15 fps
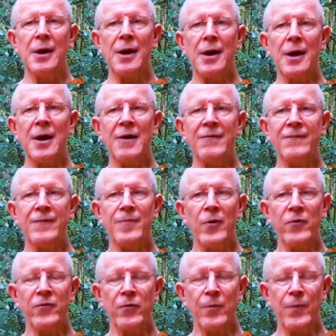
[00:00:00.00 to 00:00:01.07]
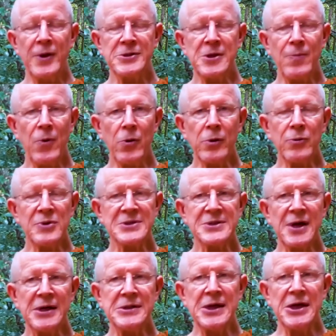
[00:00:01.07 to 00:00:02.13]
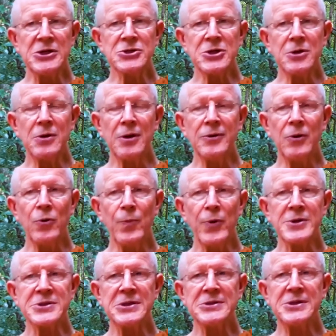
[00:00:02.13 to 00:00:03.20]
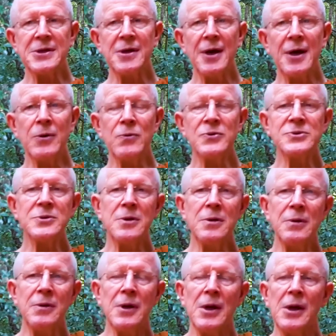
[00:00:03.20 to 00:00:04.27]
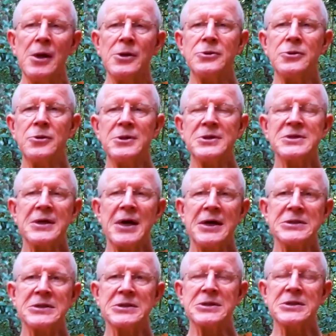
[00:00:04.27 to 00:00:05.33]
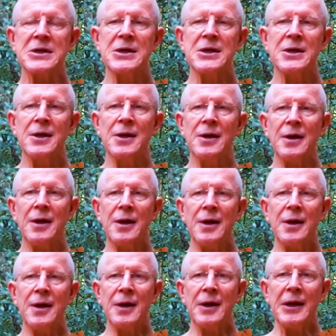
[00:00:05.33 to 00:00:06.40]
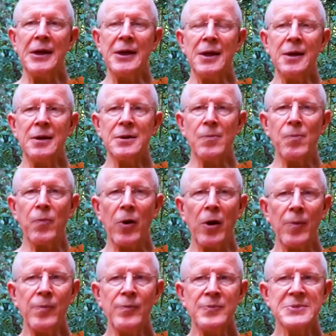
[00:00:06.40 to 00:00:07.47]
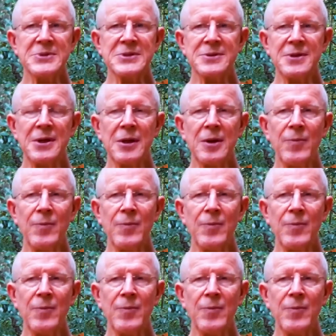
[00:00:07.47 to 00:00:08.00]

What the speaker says: for Patimokkha recitation on the Uposatha, and also to discuss any problems that the